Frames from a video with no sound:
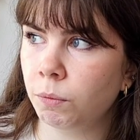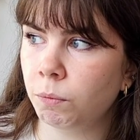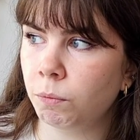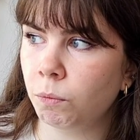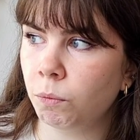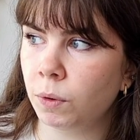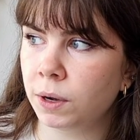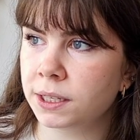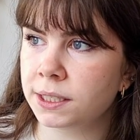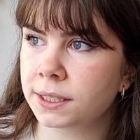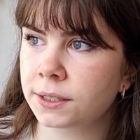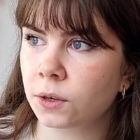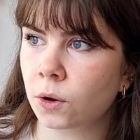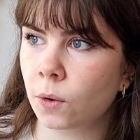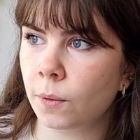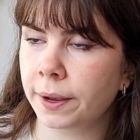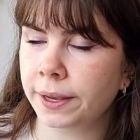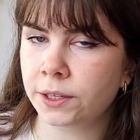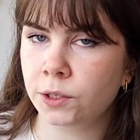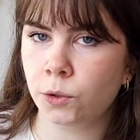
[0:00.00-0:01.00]
was
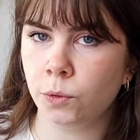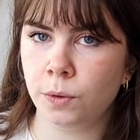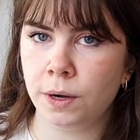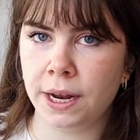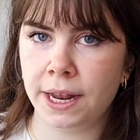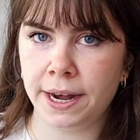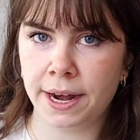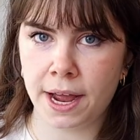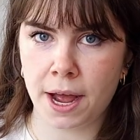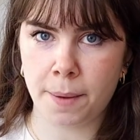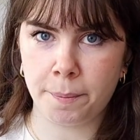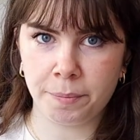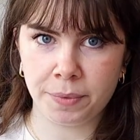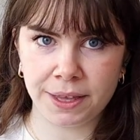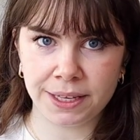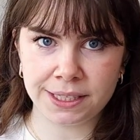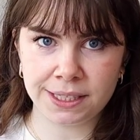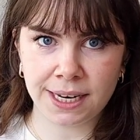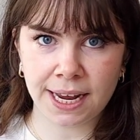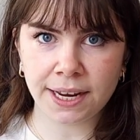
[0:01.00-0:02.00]
going to knit up
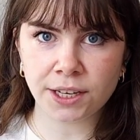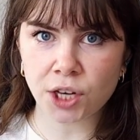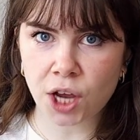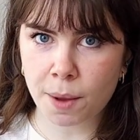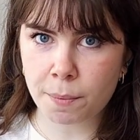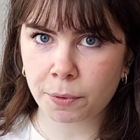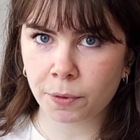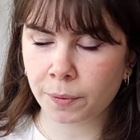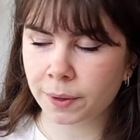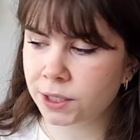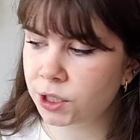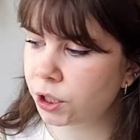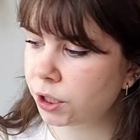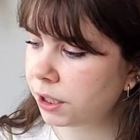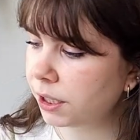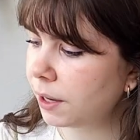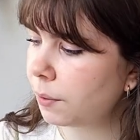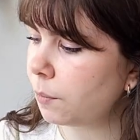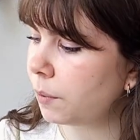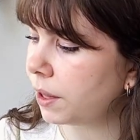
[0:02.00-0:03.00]
this tank top
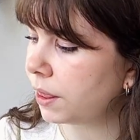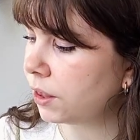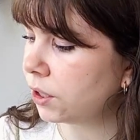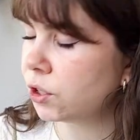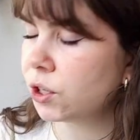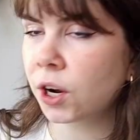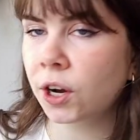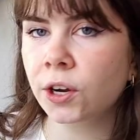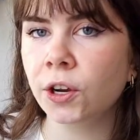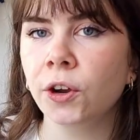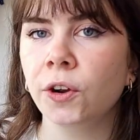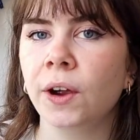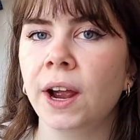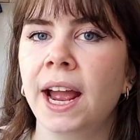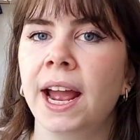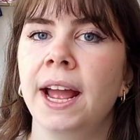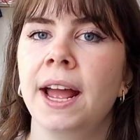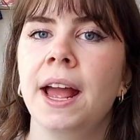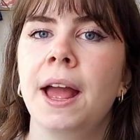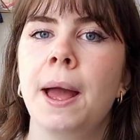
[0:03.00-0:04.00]
originally with the darker
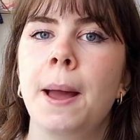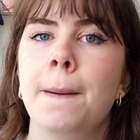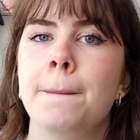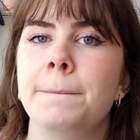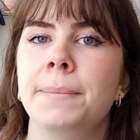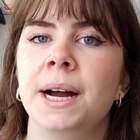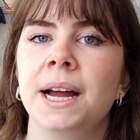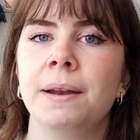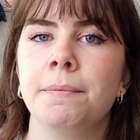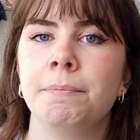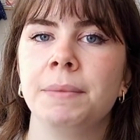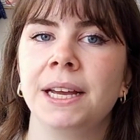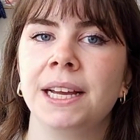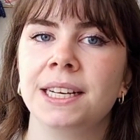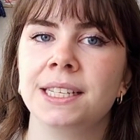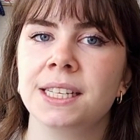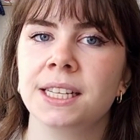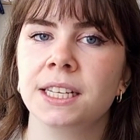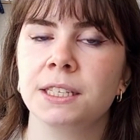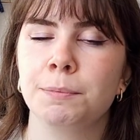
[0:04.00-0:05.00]
gray, but
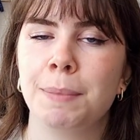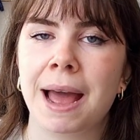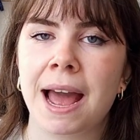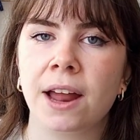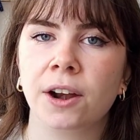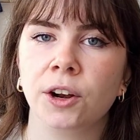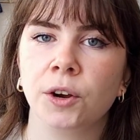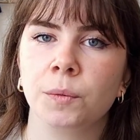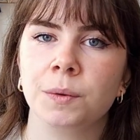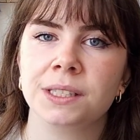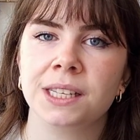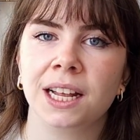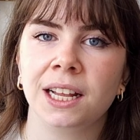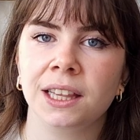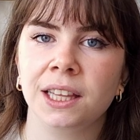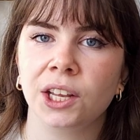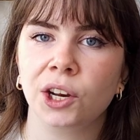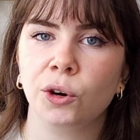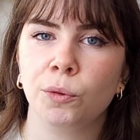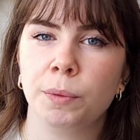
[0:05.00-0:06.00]
because this pattern was a
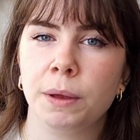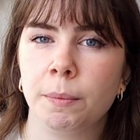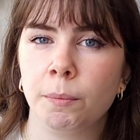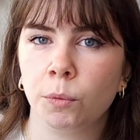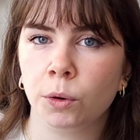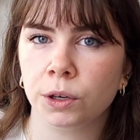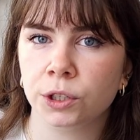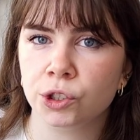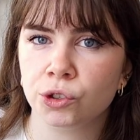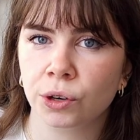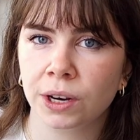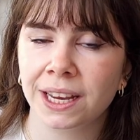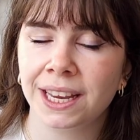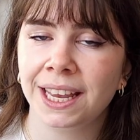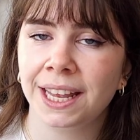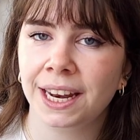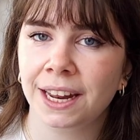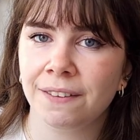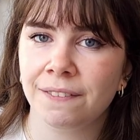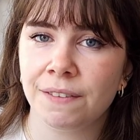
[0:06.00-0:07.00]
little bit more
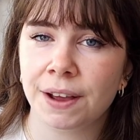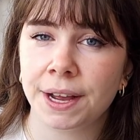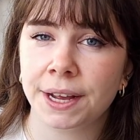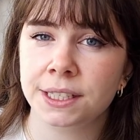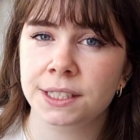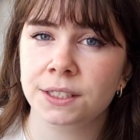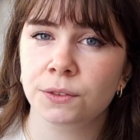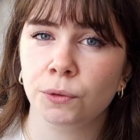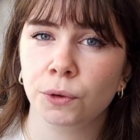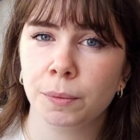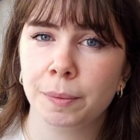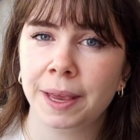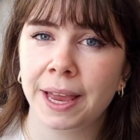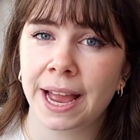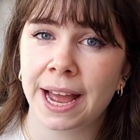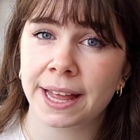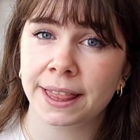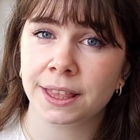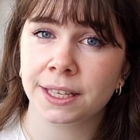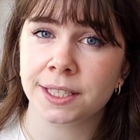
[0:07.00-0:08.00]
tricky and advanced for me
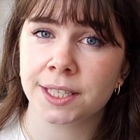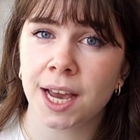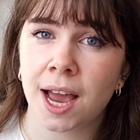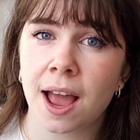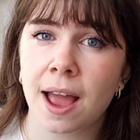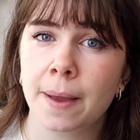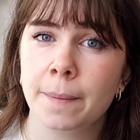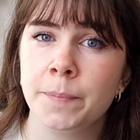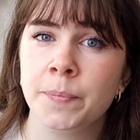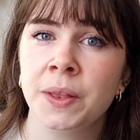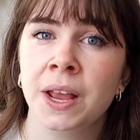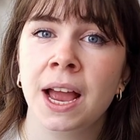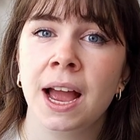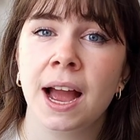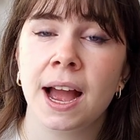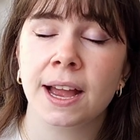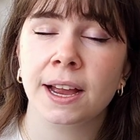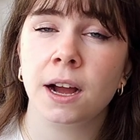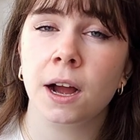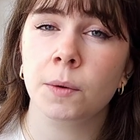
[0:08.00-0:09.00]
at the time,
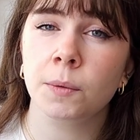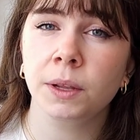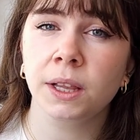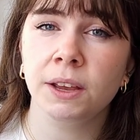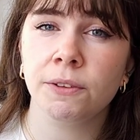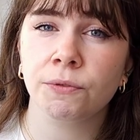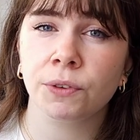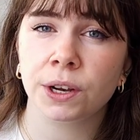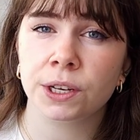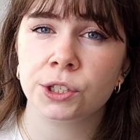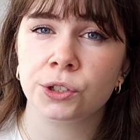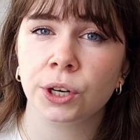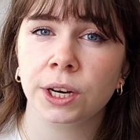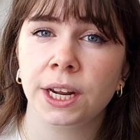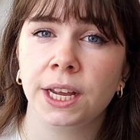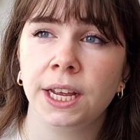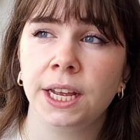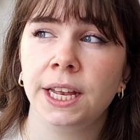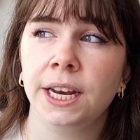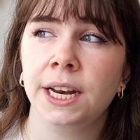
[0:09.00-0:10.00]
I got really
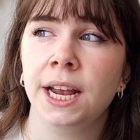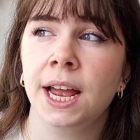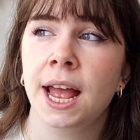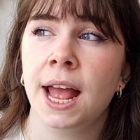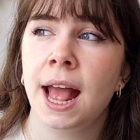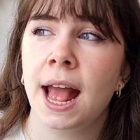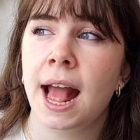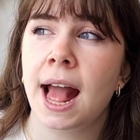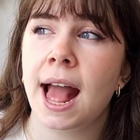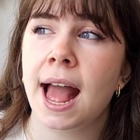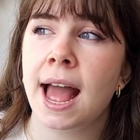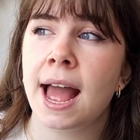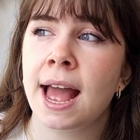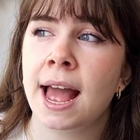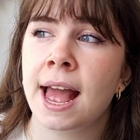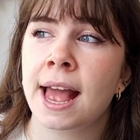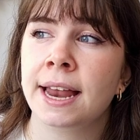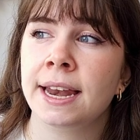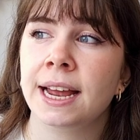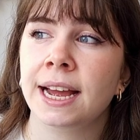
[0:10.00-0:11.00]
frustrated
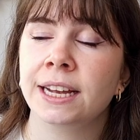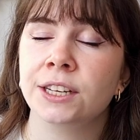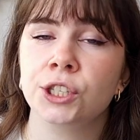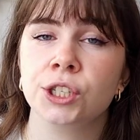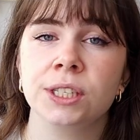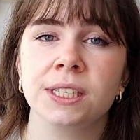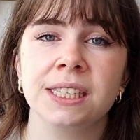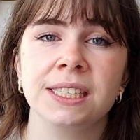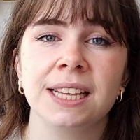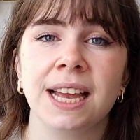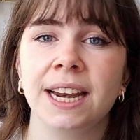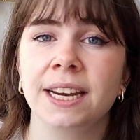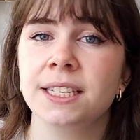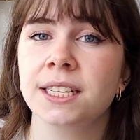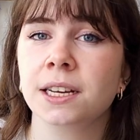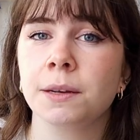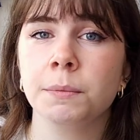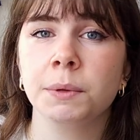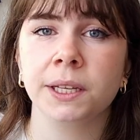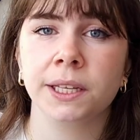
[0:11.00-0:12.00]
and I just decided
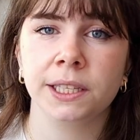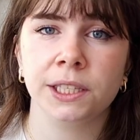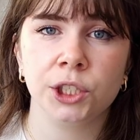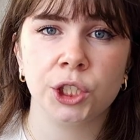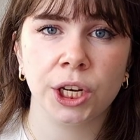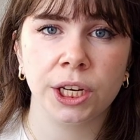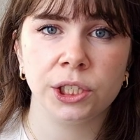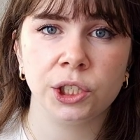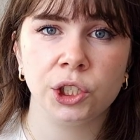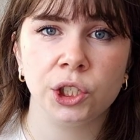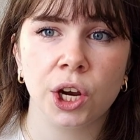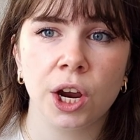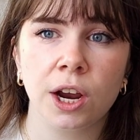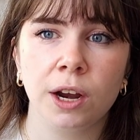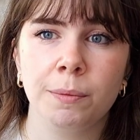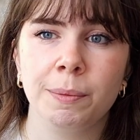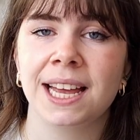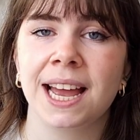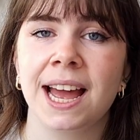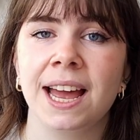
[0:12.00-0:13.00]
to completely change
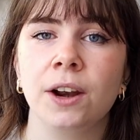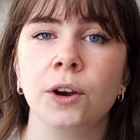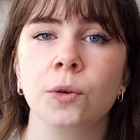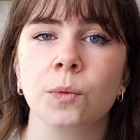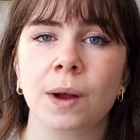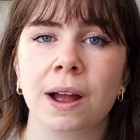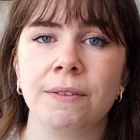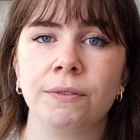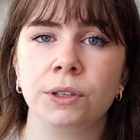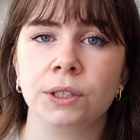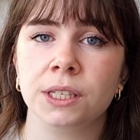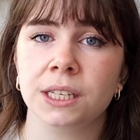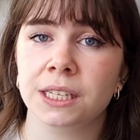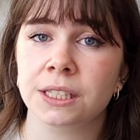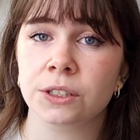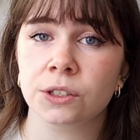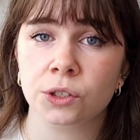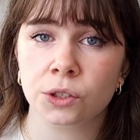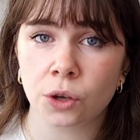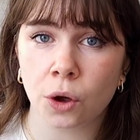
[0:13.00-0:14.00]
yarns. I had unraveled
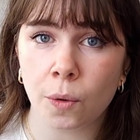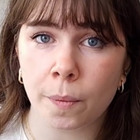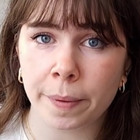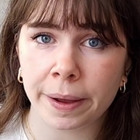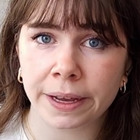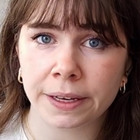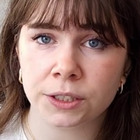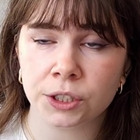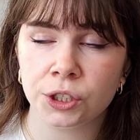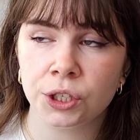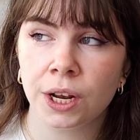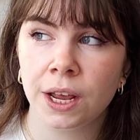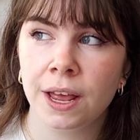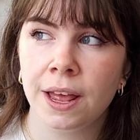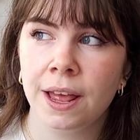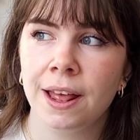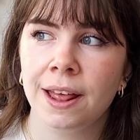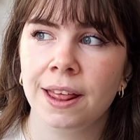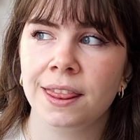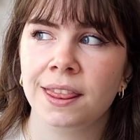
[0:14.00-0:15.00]
it so much
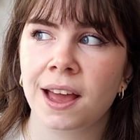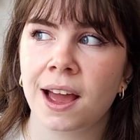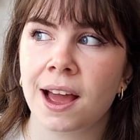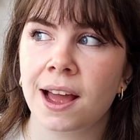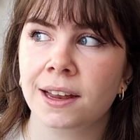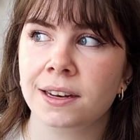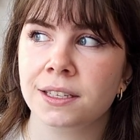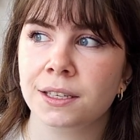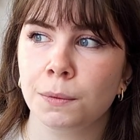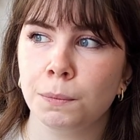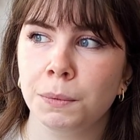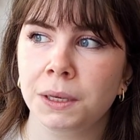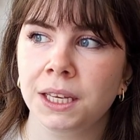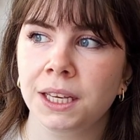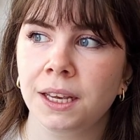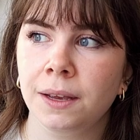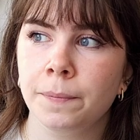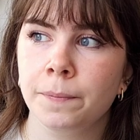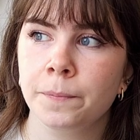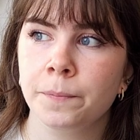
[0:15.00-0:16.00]
that to
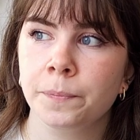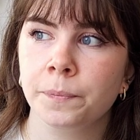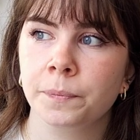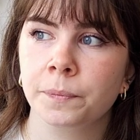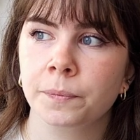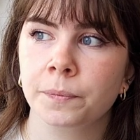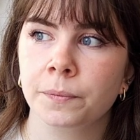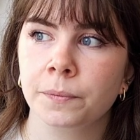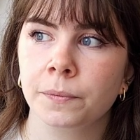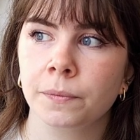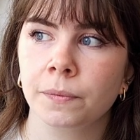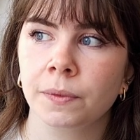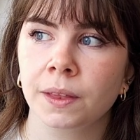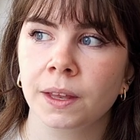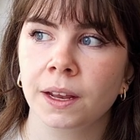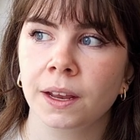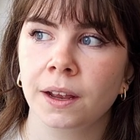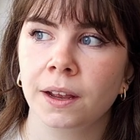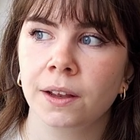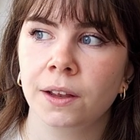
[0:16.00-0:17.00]
me
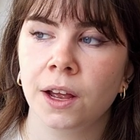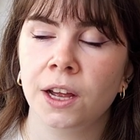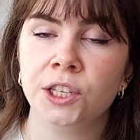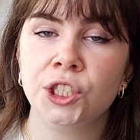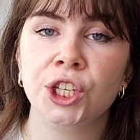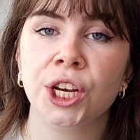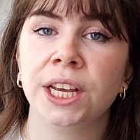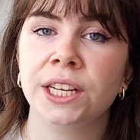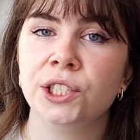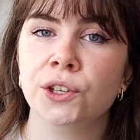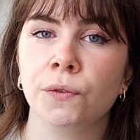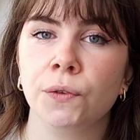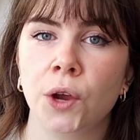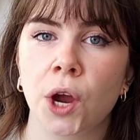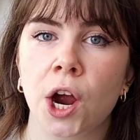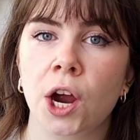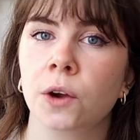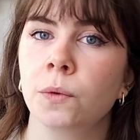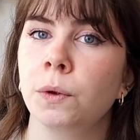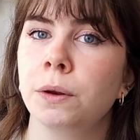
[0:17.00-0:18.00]
a change of
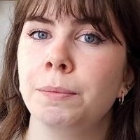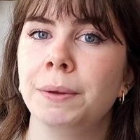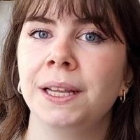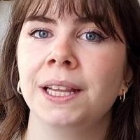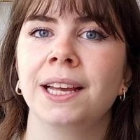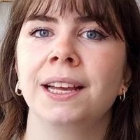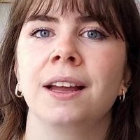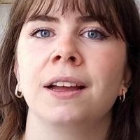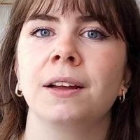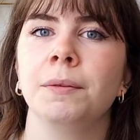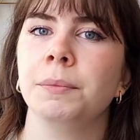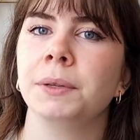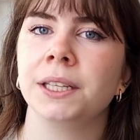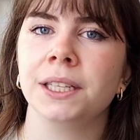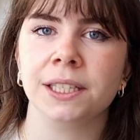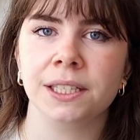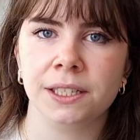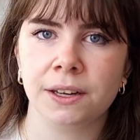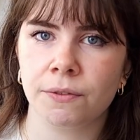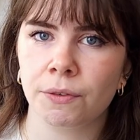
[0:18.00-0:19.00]
yarn would be like a
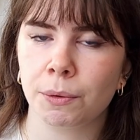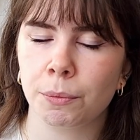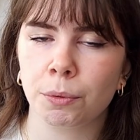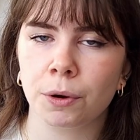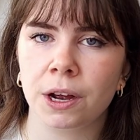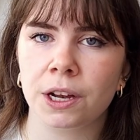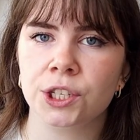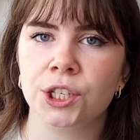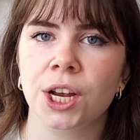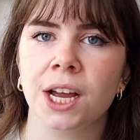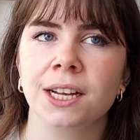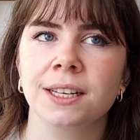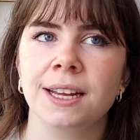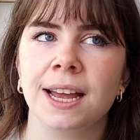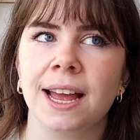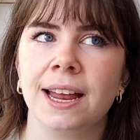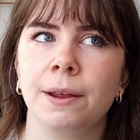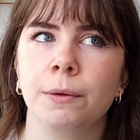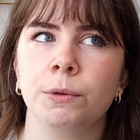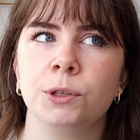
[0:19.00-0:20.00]
completely different project,
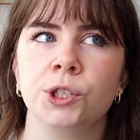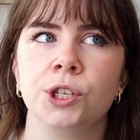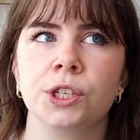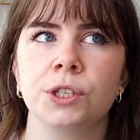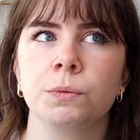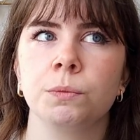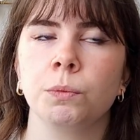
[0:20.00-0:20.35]
and it would just